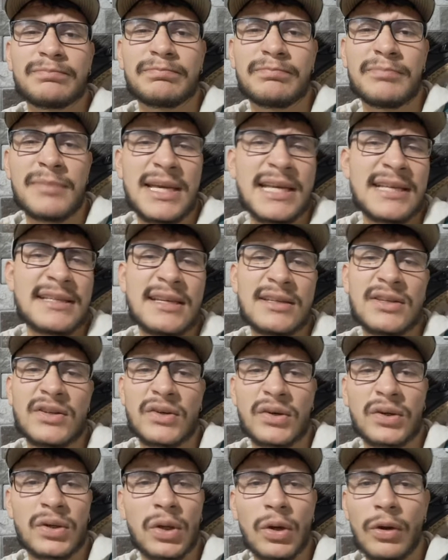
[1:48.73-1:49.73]
message
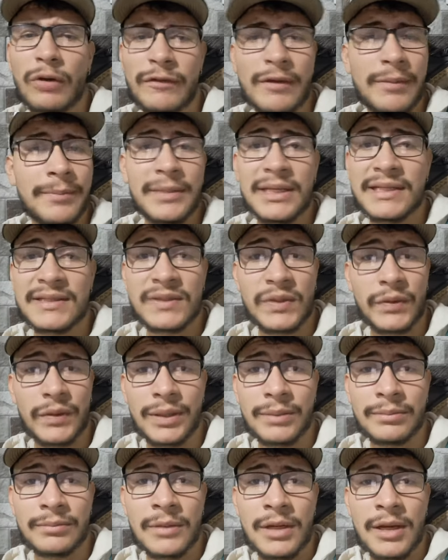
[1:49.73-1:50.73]
or clue of mystery,